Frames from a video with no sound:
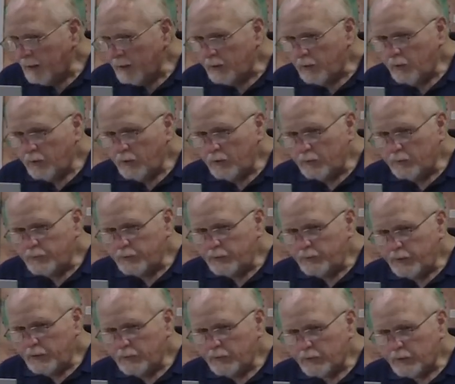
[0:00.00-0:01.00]
I go home to
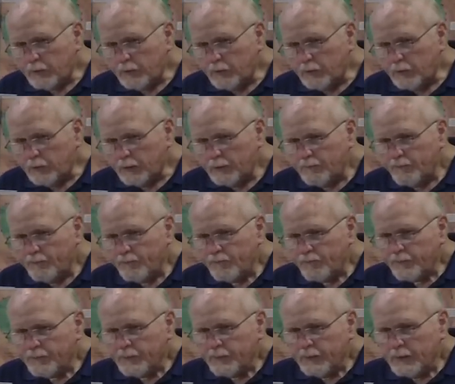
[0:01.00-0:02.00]
be with the Lord.
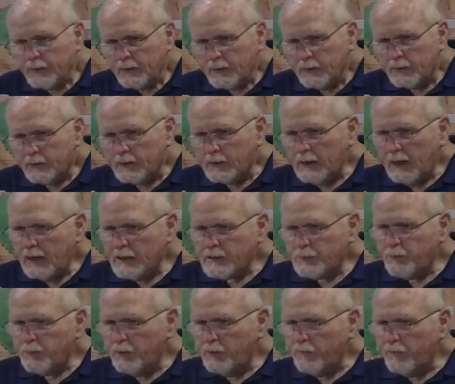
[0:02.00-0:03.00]
The
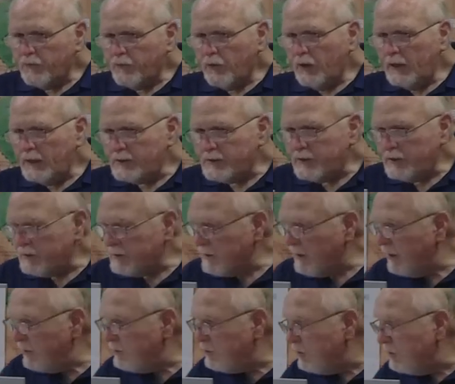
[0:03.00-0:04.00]
gospel of Christ, its
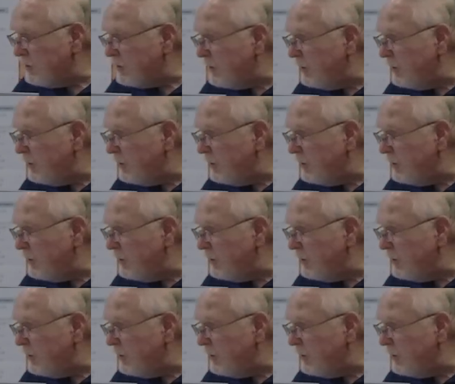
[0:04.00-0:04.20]
entrance